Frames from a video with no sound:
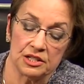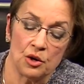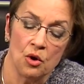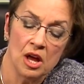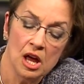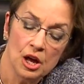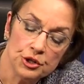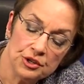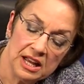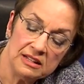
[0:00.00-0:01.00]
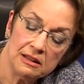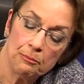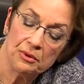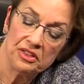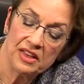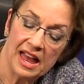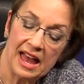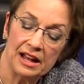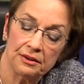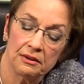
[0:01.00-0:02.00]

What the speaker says: So you'd end up with that.